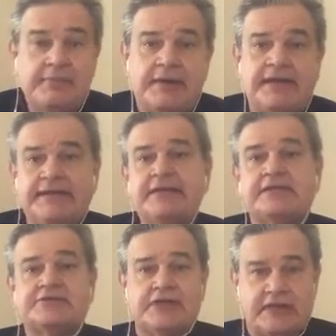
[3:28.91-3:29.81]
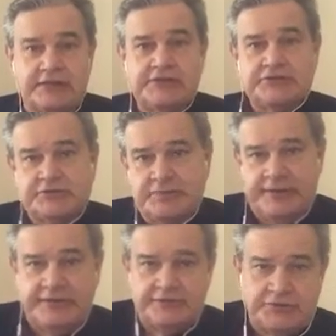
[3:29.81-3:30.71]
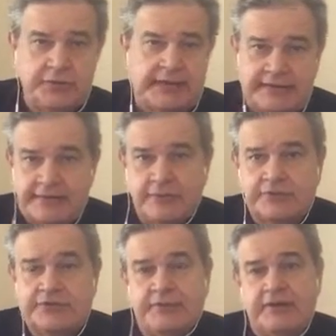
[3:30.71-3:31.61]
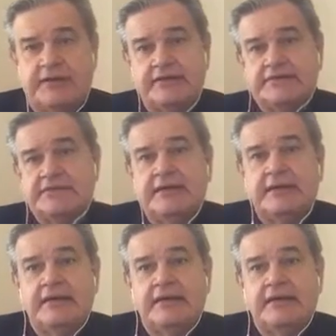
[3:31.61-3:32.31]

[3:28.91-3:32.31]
But I think there's a larger debate too, and I think most Americans